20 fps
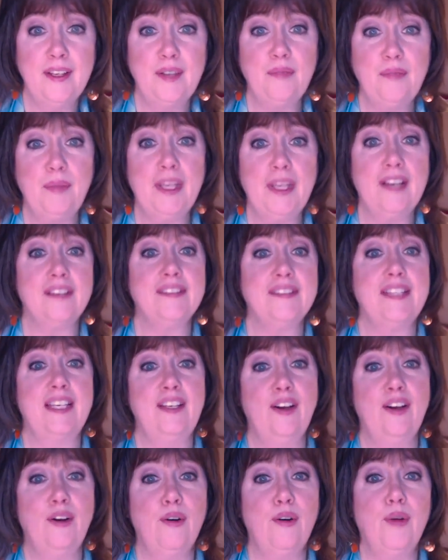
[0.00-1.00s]
because they
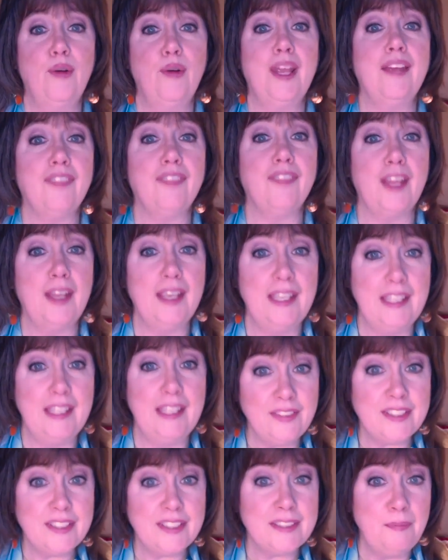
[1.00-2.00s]
know if they
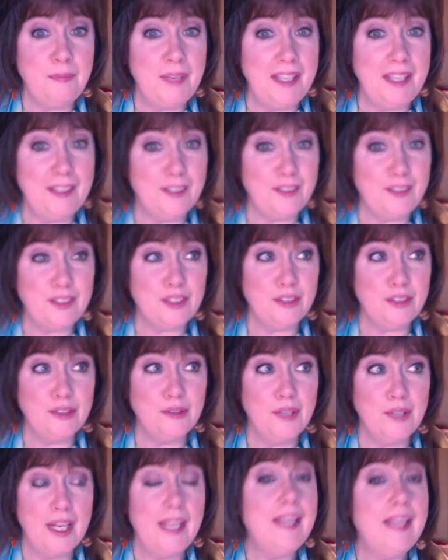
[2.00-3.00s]
give it to me to
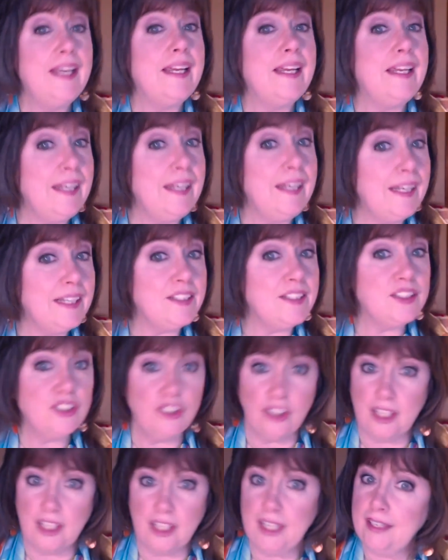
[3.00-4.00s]
do, it's
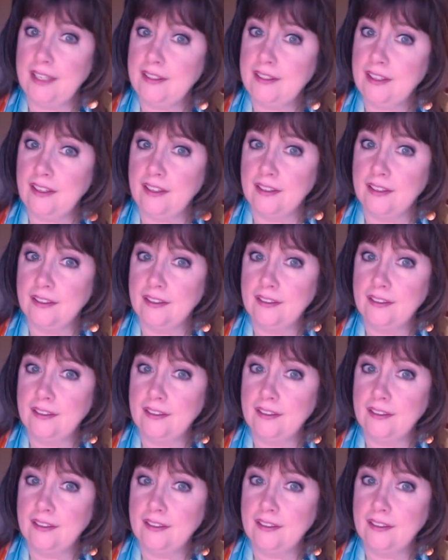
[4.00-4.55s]
going to get done.